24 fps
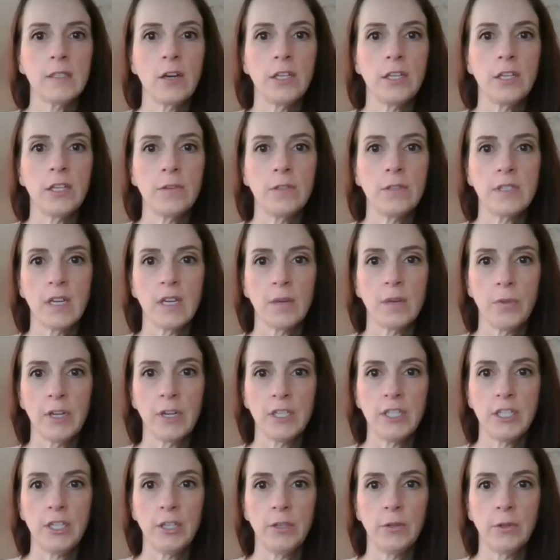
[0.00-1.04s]
are used up
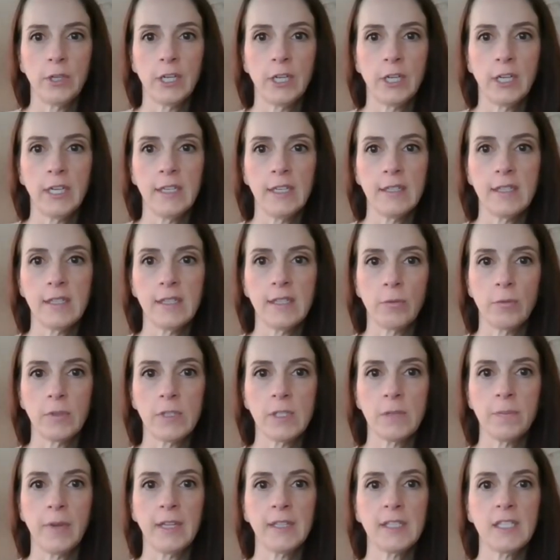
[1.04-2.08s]
on tour, is it the
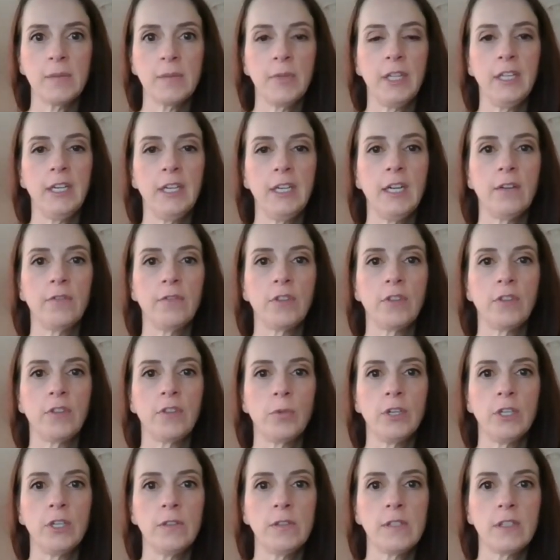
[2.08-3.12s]
responsibility of the
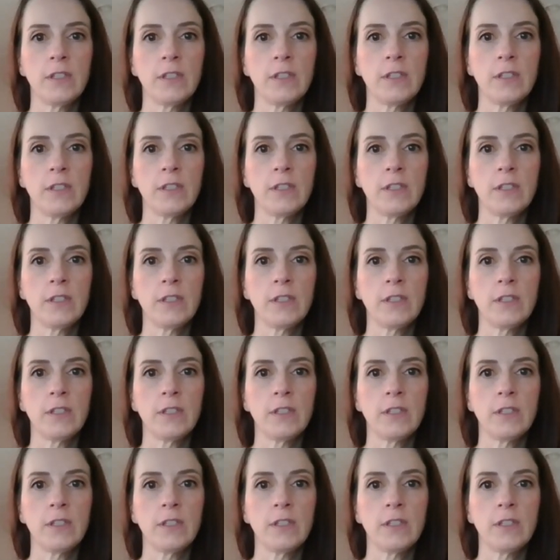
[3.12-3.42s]
producer